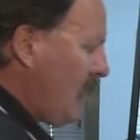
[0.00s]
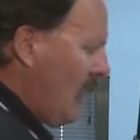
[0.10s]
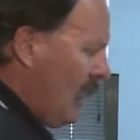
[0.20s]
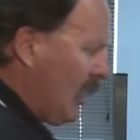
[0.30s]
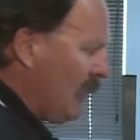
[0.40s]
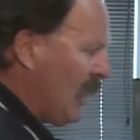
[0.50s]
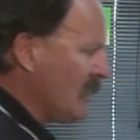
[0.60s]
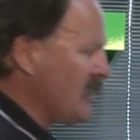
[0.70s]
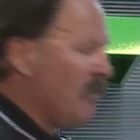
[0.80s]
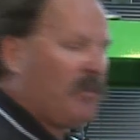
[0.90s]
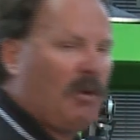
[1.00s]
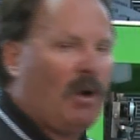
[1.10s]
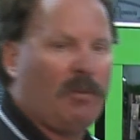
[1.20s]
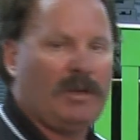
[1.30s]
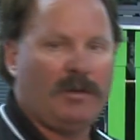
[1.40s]
Again, that's simply
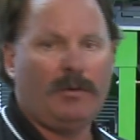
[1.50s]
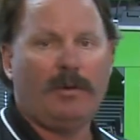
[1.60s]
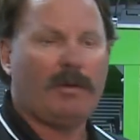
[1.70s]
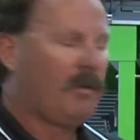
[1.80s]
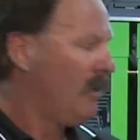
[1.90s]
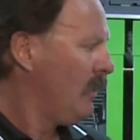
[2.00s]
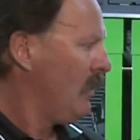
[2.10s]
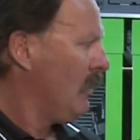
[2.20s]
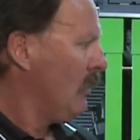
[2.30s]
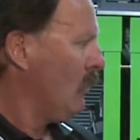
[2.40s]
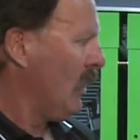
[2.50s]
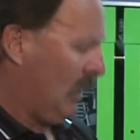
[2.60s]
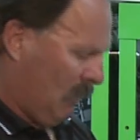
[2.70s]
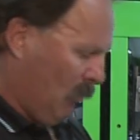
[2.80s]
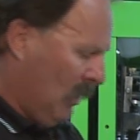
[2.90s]
what we do.
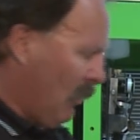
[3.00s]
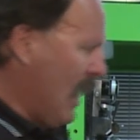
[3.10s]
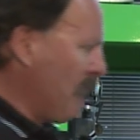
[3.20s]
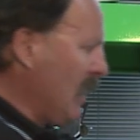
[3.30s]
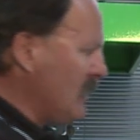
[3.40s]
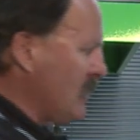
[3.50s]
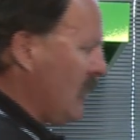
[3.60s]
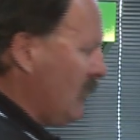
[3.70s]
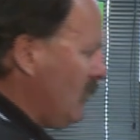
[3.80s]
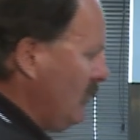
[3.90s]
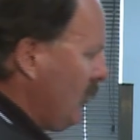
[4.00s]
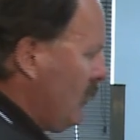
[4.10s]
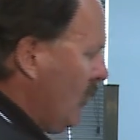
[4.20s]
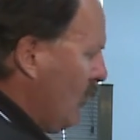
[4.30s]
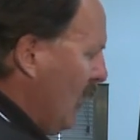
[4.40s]
We grab that signal,
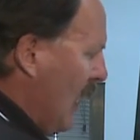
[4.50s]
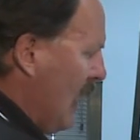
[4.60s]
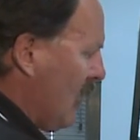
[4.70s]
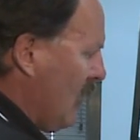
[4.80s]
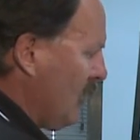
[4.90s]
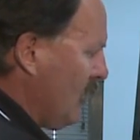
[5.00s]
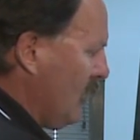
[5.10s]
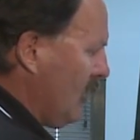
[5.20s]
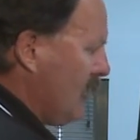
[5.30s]
we add on to it,